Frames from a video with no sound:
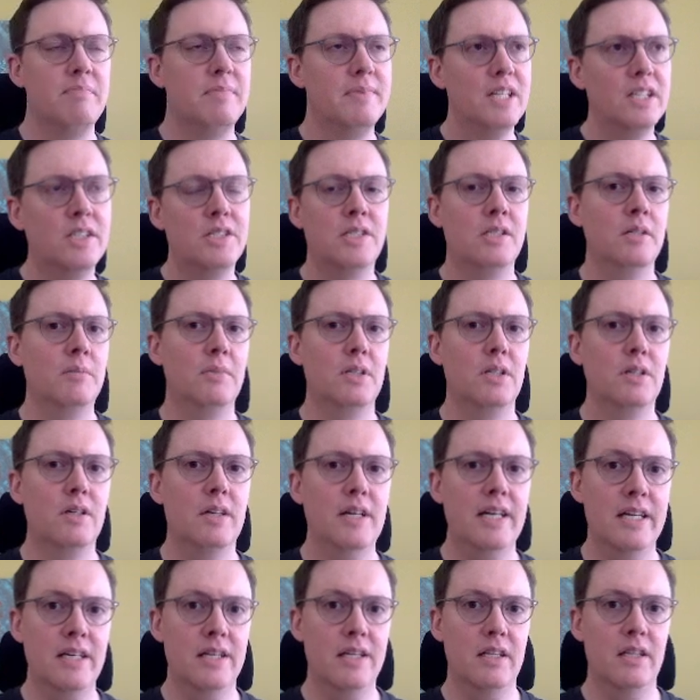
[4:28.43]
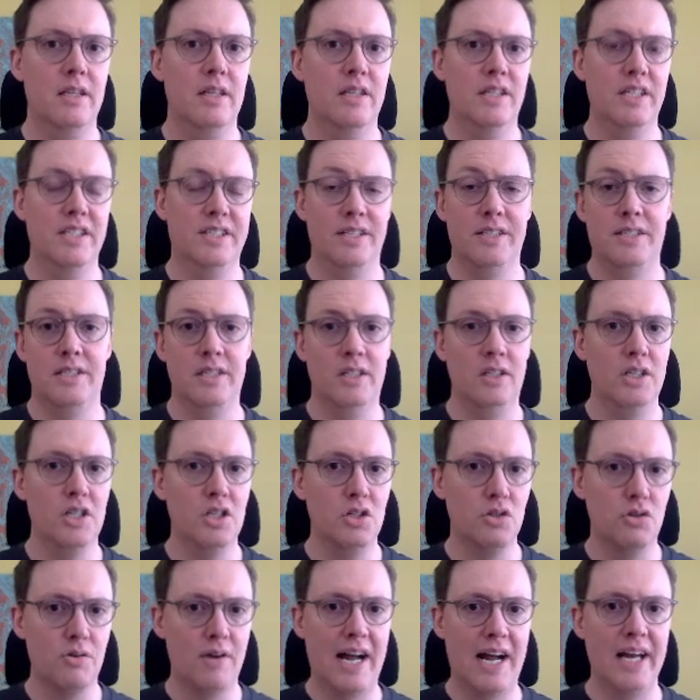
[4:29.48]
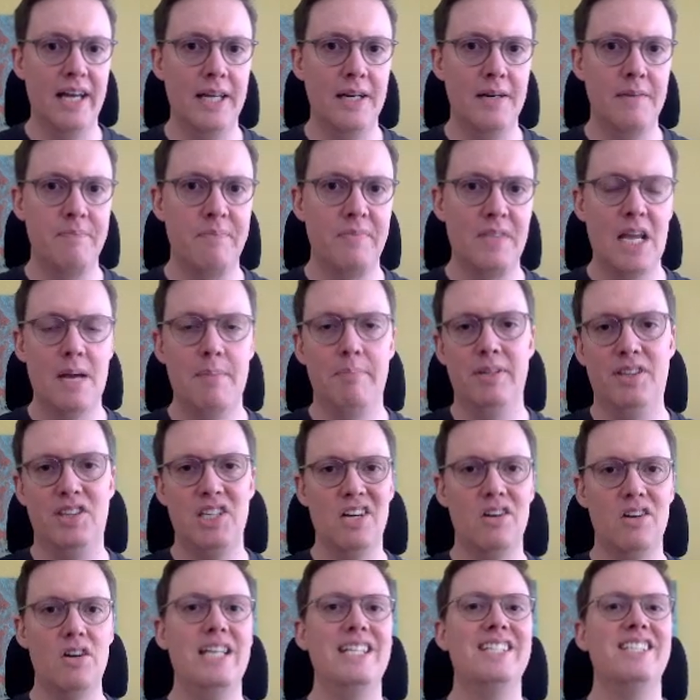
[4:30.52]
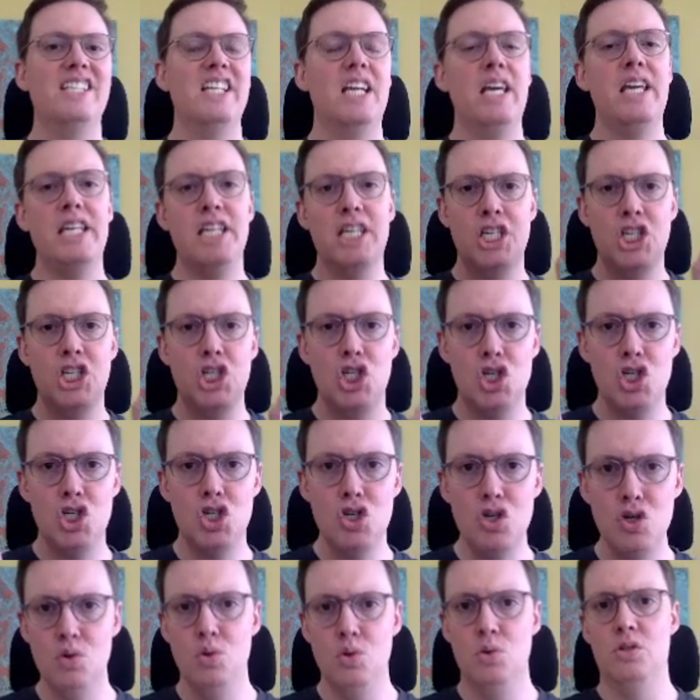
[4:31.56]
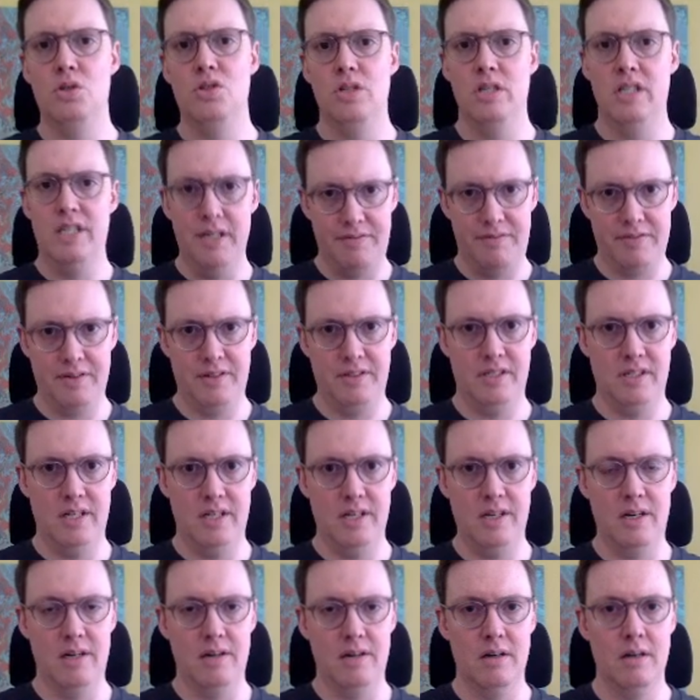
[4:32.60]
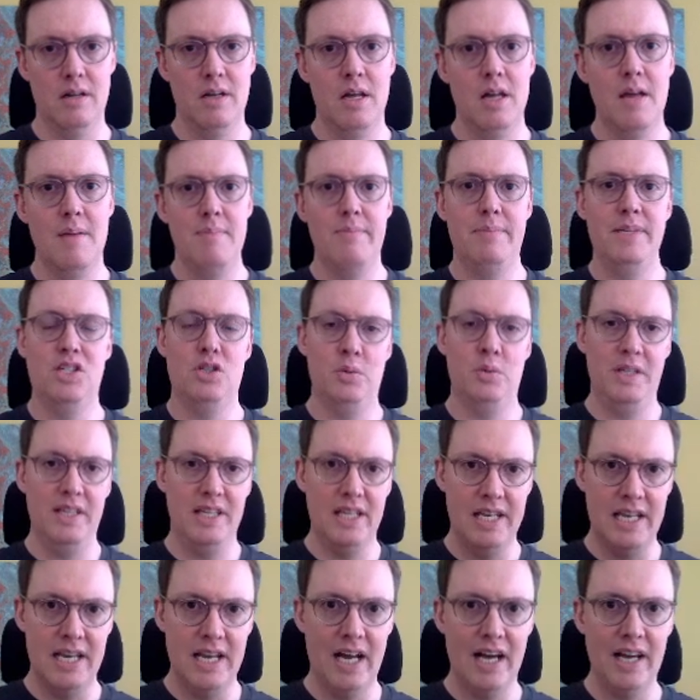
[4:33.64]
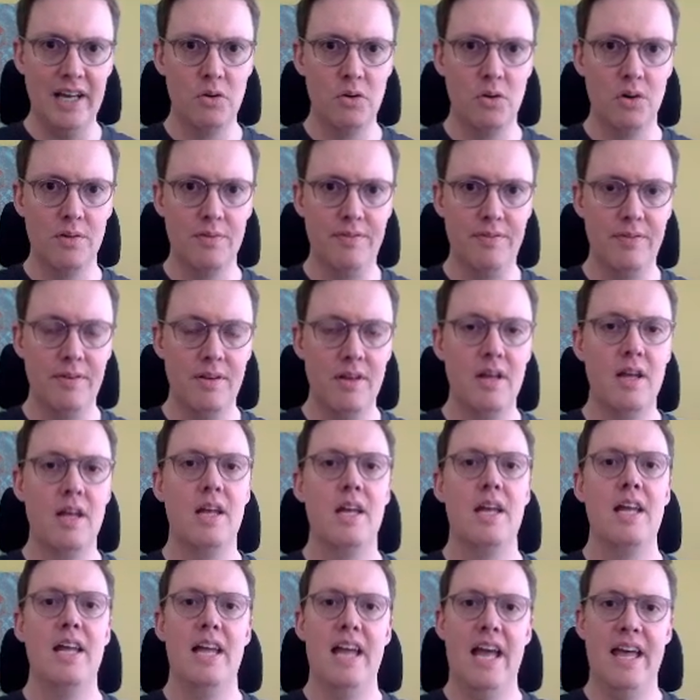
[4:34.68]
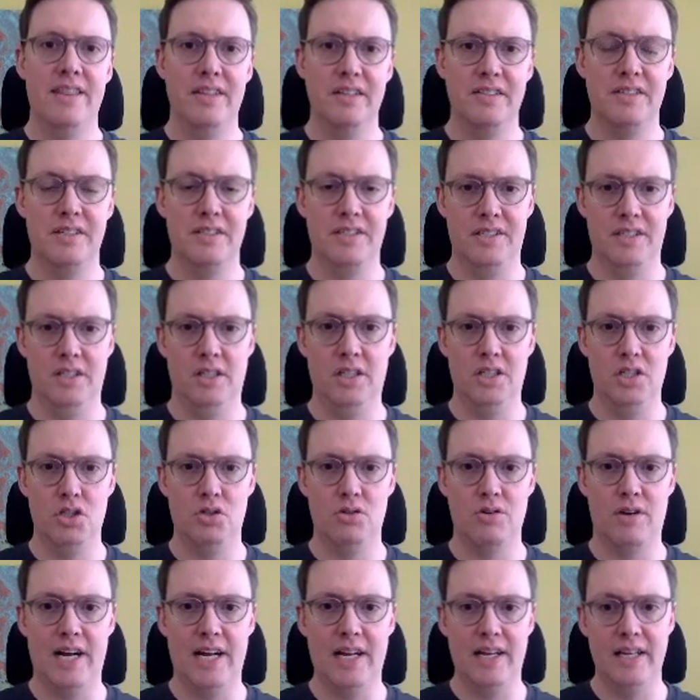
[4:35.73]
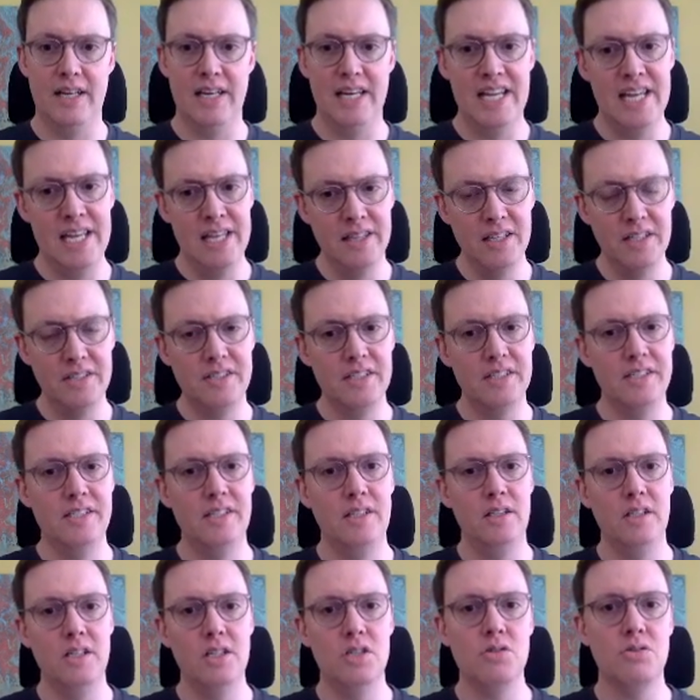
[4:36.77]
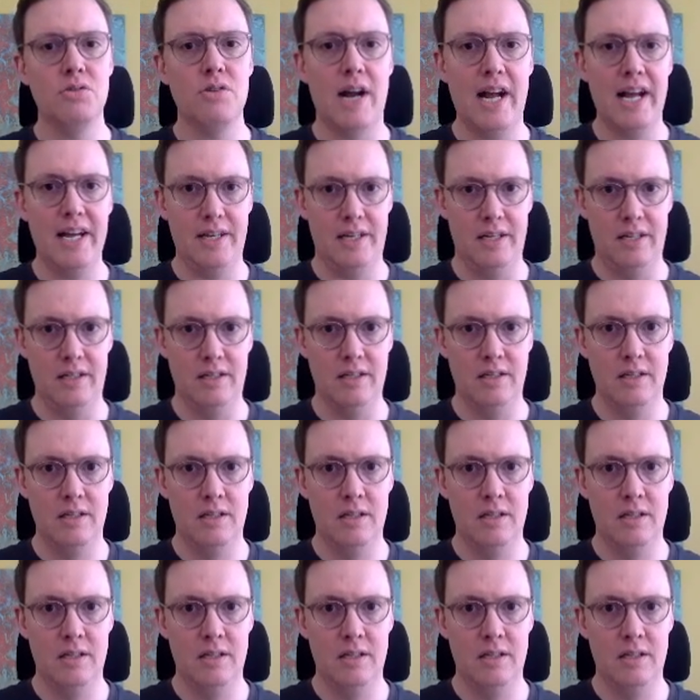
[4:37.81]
similar in the Sicilian Dragon, but there is a huge difference here between the Najdorf and the Sicilian Dragon. In the Sicilian Dragon,